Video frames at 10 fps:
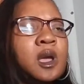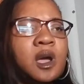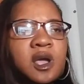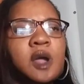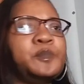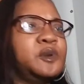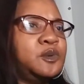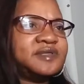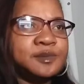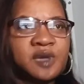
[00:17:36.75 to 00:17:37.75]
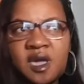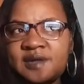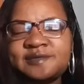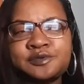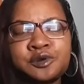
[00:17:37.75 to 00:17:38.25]
A couple of with some
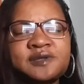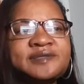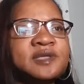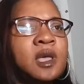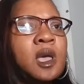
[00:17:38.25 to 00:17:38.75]
extras.